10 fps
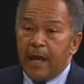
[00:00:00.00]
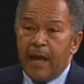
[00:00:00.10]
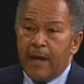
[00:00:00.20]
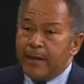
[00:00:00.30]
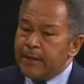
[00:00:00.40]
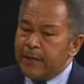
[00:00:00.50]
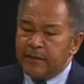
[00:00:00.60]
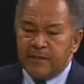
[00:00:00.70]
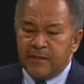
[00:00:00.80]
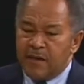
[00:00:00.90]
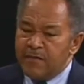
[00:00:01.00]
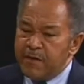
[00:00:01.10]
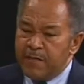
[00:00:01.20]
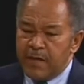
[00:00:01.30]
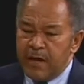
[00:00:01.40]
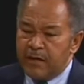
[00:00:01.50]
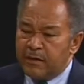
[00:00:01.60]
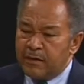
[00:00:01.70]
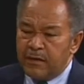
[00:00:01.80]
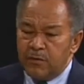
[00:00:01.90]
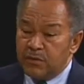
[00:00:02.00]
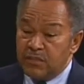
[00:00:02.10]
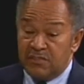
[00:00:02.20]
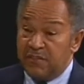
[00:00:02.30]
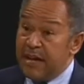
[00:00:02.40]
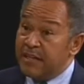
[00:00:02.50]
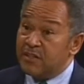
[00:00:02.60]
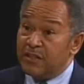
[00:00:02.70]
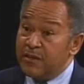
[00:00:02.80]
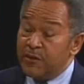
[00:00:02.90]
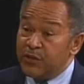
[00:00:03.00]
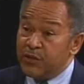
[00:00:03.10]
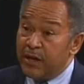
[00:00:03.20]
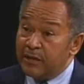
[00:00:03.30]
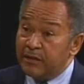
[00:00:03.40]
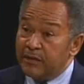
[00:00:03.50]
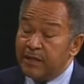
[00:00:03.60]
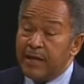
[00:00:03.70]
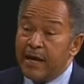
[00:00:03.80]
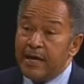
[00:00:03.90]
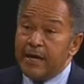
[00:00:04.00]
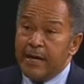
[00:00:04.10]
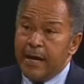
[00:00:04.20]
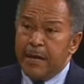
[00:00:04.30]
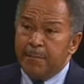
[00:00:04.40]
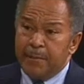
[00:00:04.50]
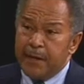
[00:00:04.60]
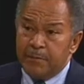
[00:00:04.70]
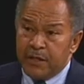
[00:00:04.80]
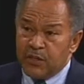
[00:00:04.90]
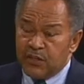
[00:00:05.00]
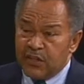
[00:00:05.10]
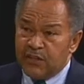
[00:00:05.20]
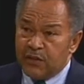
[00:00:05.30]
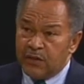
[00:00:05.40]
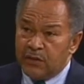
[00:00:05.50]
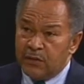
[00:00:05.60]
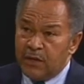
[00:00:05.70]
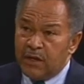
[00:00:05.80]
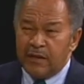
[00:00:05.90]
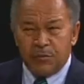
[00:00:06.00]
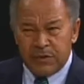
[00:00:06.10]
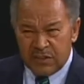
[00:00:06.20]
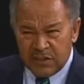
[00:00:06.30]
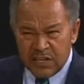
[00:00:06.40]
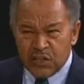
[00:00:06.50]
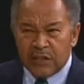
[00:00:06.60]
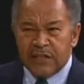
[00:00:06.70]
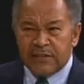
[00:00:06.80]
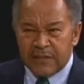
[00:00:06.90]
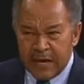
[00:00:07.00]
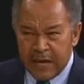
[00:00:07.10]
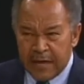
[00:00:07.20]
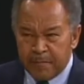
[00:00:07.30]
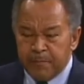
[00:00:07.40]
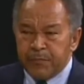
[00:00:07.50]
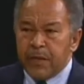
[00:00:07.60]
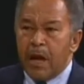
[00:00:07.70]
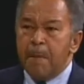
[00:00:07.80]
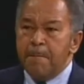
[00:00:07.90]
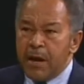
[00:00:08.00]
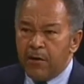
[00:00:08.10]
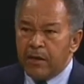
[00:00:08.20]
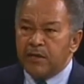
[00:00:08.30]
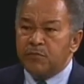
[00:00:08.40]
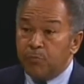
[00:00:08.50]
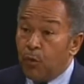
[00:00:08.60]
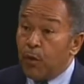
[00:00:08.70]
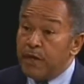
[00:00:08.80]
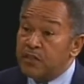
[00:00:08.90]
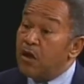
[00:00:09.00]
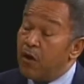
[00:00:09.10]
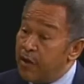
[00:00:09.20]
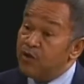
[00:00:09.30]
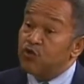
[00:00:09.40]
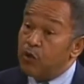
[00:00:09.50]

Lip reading: And I discovered that there was this vast literature out there that I hadn't paid much attention to that was essentially saying America's boys are in